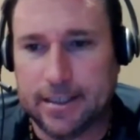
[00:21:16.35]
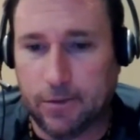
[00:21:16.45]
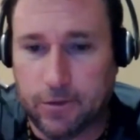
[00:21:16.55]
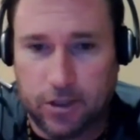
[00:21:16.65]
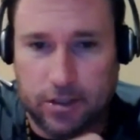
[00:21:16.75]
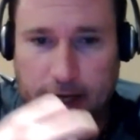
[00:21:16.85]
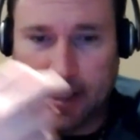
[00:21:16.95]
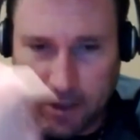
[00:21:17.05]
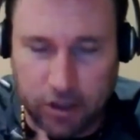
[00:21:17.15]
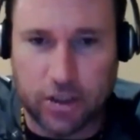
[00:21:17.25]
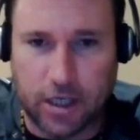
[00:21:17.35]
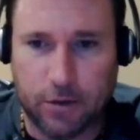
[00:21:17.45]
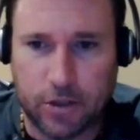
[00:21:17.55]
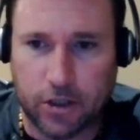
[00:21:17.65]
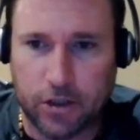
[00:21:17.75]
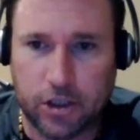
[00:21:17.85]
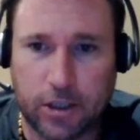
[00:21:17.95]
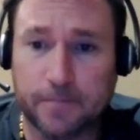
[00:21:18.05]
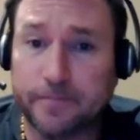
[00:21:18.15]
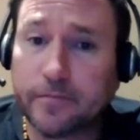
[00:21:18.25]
and it was just like, this is how we're starting the show.